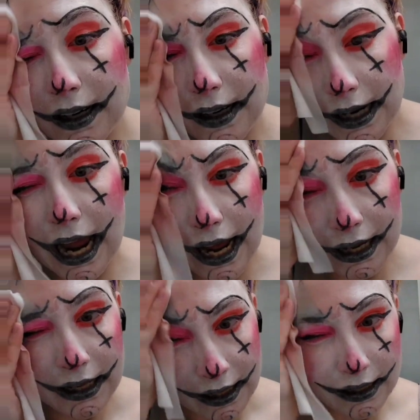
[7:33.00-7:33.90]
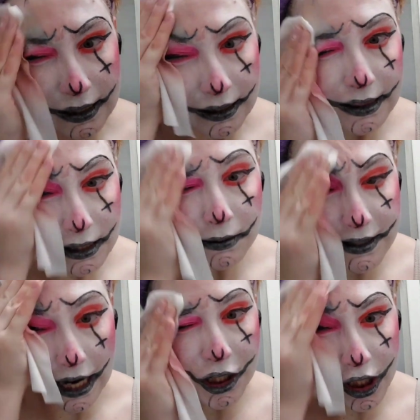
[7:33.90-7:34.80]
Yeah. This
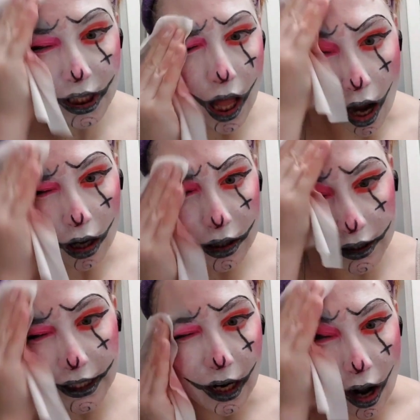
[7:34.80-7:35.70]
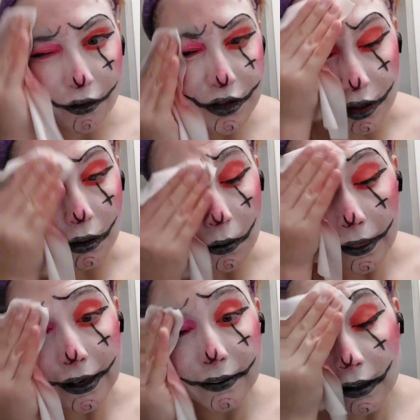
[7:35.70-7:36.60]
one's actually a lot harder to get off too
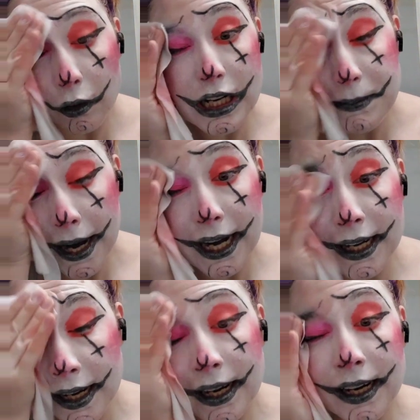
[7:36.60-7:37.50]
than the grease paint.